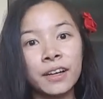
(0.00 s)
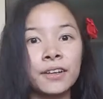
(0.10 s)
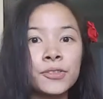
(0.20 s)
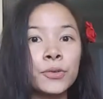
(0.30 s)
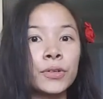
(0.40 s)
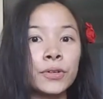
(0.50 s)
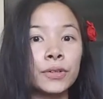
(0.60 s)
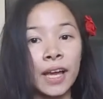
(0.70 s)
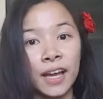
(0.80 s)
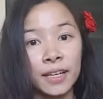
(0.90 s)
also
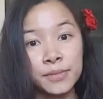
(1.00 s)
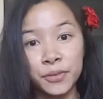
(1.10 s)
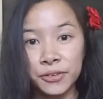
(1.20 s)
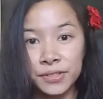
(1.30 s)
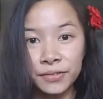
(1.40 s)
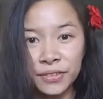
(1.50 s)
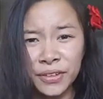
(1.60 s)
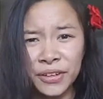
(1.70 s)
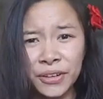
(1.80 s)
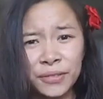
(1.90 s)
known as Marissa
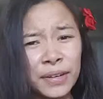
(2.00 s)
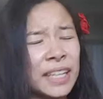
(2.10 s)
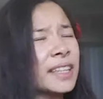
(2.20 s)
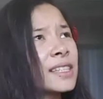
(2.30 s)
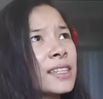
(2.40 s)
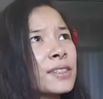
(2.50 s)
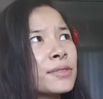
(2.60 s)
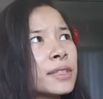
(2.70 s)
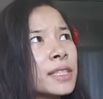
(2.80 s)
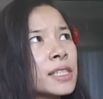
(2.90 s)
Floro. Wait, that
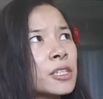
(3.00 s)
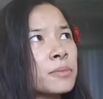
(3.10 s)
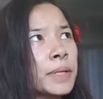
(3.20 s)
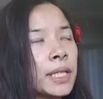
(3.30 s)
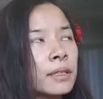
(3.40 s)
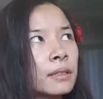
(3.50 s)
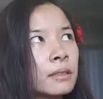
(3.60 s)
sounds really stupid.